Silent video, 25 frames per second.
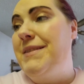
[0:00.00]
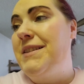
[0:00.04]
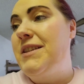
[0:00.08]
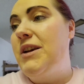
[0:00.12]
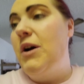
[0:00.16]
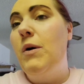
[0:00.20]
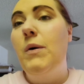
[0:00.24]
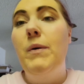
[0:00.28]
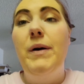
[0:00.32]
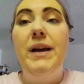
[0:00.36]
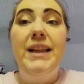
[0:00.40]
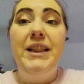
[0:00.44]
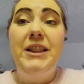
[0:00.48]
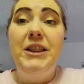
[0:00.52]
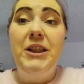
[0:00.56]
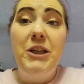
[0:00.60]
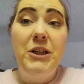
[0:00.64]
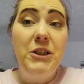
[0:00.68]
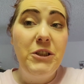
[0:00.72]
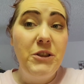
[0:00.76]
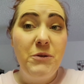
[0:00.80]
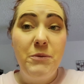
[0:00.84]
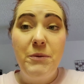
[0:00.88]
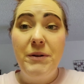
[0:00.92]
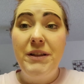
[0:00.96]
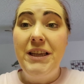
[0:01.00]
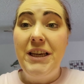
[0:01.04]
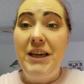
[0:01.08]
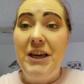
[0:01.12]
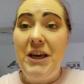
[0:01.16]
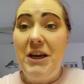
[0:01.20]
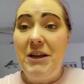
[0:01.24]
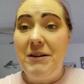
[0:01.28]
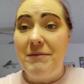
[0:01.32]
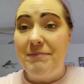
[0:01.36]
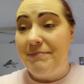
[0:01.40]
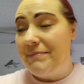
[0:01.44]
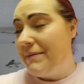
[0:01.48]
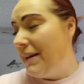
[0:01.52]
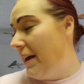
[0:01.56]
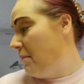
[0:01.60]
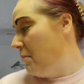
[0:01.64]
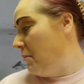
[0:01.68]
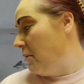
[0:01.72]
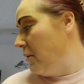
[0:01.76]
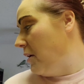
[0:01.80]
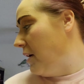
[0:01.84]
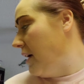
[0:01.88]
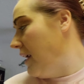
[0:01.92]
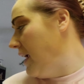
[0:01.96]
So it looks really good. I'm
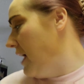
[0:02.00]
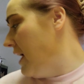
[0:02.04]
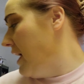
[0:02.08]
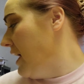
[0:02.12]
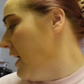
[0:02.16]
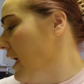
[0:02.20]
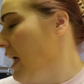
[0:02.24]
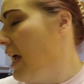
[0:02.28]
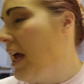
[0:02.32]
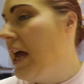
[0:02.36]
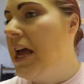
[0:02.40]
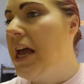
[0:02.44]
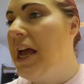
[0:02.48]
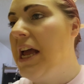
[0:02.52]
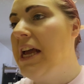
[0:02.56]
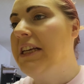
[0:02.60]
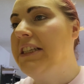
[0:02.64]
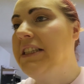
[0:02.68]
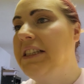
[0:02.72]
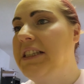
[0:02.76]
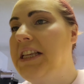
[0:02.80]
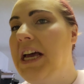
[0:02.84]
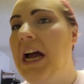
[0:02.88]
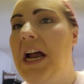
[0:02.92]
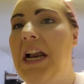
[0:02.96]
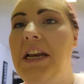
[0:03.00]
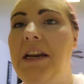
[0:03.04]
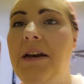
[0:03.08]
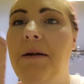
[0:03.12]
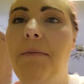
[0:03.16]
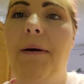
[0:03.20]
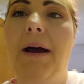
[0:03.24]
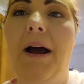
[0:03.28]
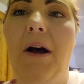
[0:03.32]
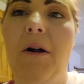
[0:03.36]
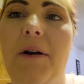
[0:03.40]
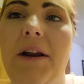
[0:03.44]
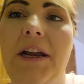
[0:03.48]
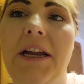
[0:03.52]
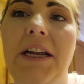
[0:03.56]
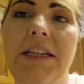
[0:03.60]
pretty excited about